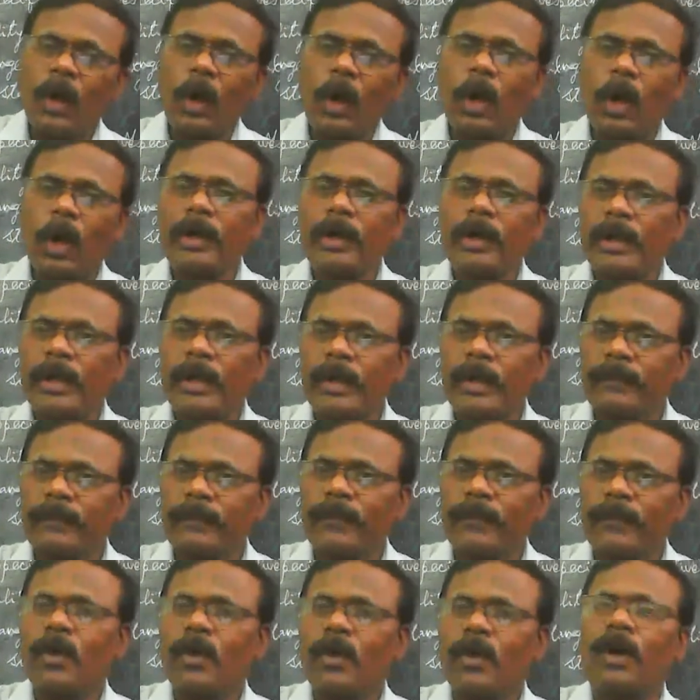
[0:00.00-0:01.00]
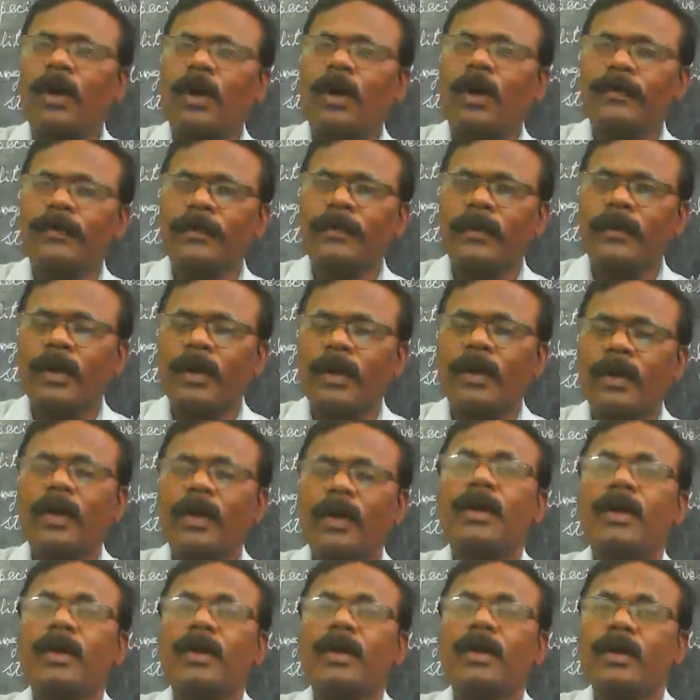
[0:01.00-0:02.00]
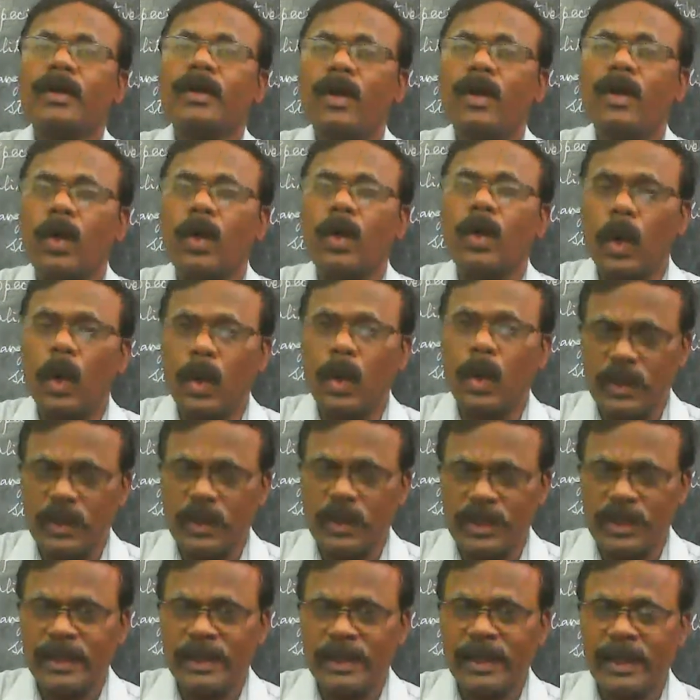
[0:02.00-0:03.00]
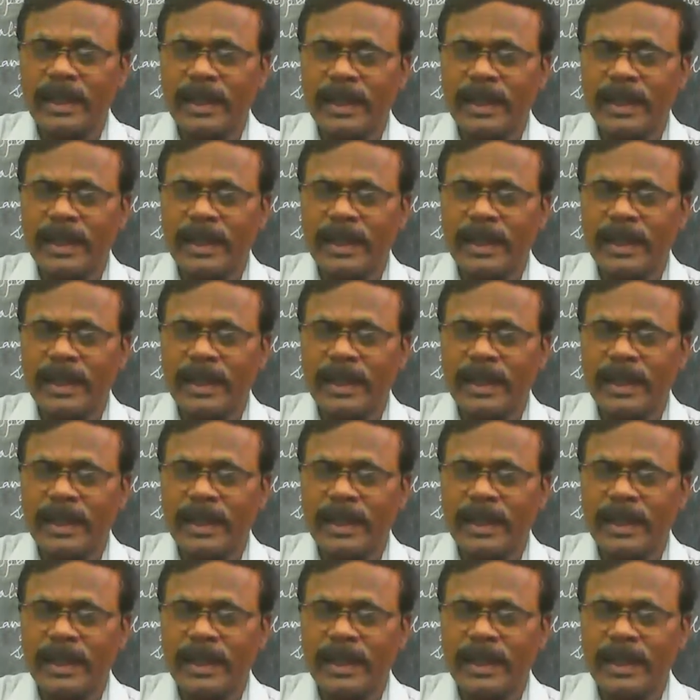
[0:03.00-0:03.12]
or inflow of gold,